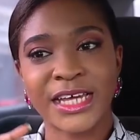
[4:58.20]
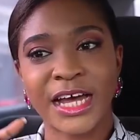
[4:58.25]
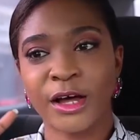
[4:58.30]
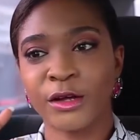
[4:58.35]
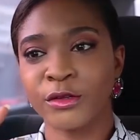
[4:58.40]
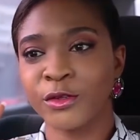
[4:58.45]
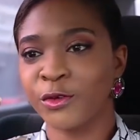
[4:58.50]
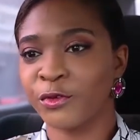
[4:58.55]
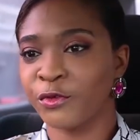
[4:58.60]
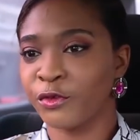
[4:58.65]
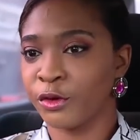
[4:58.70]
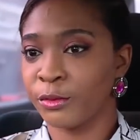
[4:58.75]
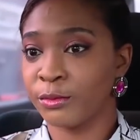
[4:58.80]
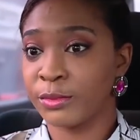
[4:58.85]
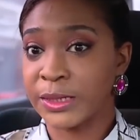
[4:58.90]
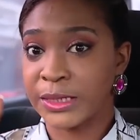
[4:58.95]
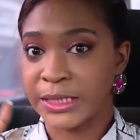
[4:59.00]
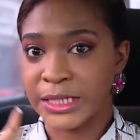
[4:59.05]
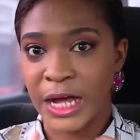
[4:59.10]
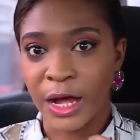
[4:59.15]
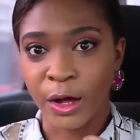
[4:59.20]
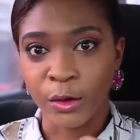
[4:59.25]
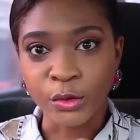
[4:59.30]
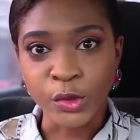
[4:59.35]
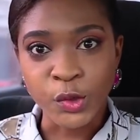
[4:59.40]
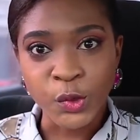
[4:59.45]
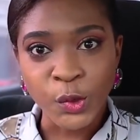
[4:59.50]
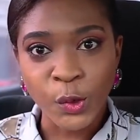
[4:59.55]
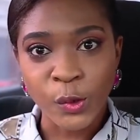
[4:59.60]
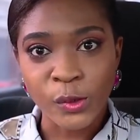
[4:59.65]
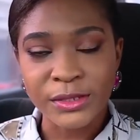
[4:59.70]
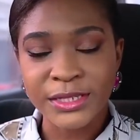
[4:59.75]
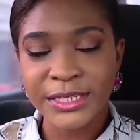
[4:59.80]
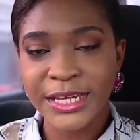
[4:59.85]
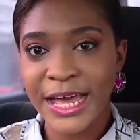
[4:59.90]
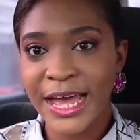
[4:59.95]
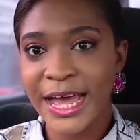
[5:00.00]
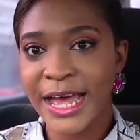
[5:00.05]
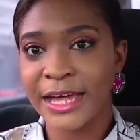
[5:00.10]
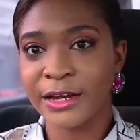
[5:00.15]
sounds from Sound
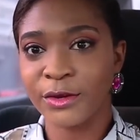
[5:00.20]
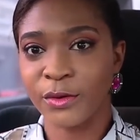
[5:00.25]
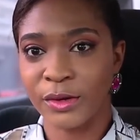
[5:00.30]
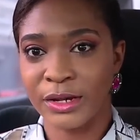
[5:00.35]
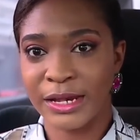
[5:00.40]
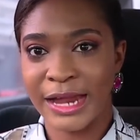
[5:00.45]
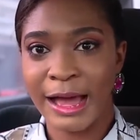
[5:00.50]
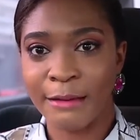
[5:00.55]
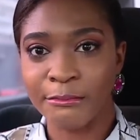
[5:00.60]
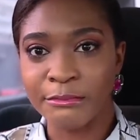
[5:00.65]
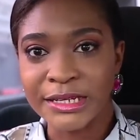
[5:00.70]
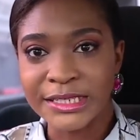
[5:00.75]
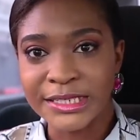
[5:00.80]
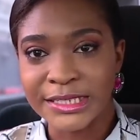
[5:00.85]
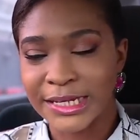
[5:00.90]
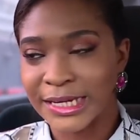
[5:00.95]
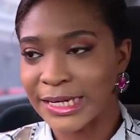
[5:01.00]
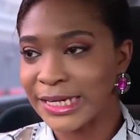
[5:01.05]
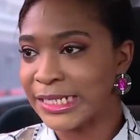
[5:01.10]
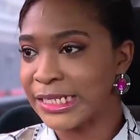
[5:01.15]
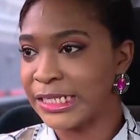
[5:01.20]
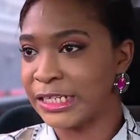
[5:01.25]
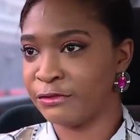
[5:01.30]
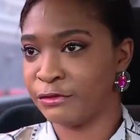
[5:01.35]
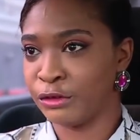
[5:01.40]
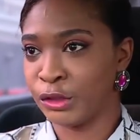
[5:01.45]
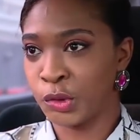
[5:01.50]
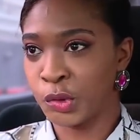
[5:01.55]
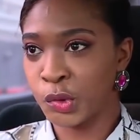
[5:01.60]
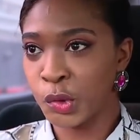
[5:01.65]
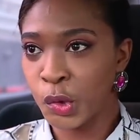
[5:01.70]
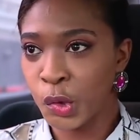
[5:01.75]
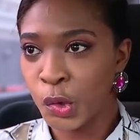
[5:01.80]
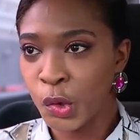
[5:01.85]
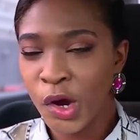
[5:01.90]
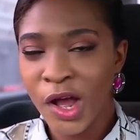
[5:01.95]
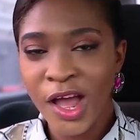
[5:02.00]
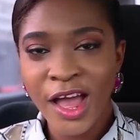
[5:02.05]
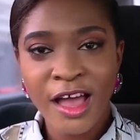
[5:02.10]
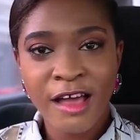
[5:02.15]
Sultan, Olamide,
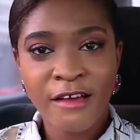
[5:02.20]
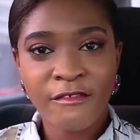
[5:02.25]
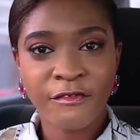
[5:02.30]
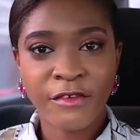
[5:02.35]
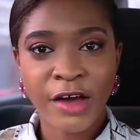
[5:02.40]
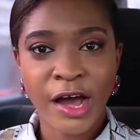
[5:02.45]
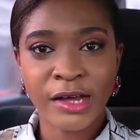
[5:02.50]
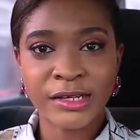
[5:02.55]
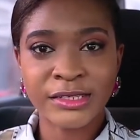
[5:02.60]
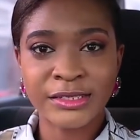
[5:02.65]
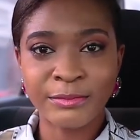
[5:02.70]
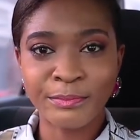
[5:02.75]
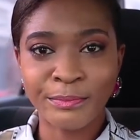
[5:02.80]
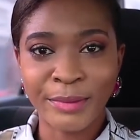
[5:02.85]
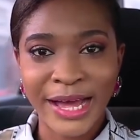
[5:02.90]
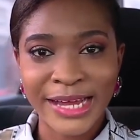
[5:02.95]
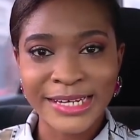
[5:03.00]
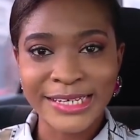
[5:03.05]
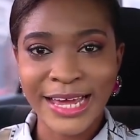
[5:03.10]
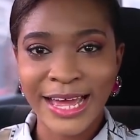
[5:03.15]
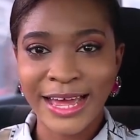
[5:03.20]
Davido, Faust the Bad